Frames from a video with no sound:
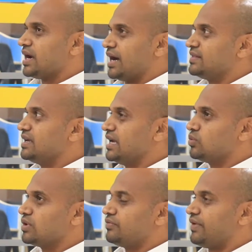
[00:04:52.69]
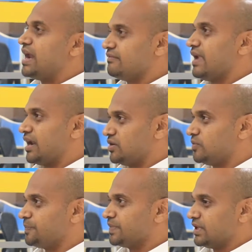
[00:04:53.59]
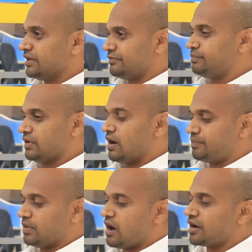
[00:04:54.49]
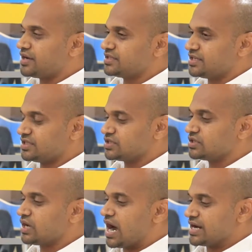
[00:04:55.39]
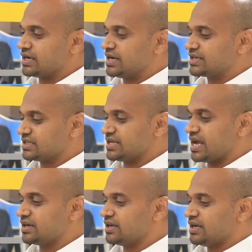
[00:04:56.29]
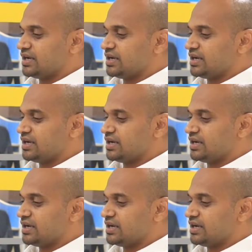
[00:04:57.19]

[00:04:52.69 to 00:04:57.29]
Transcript: I think it would find value if organizations understand